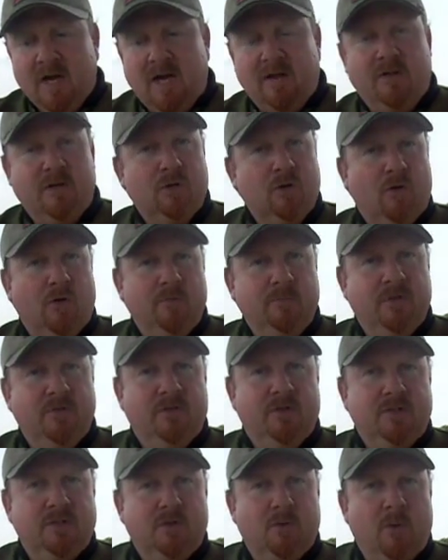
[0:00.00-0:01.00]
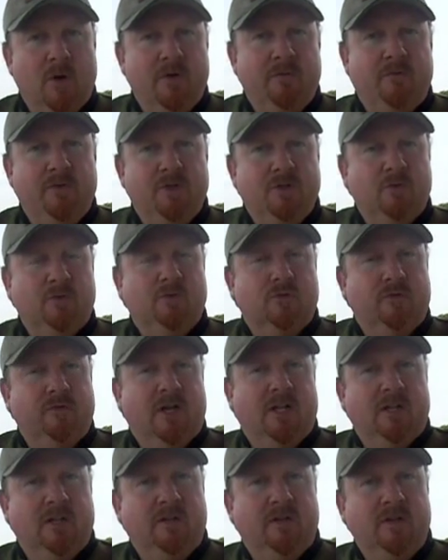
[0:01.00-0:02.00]
Other times, if it's queenfish or
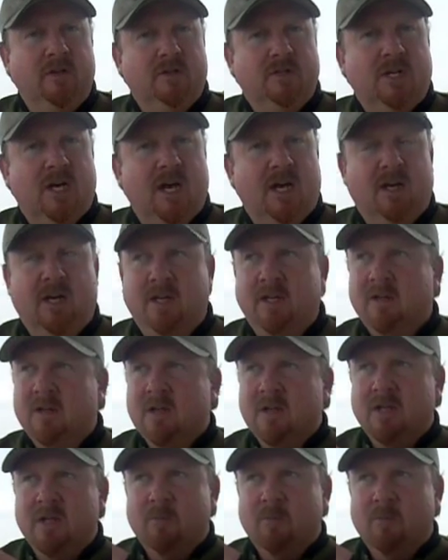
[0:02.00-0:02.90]
trevally that you're targeting,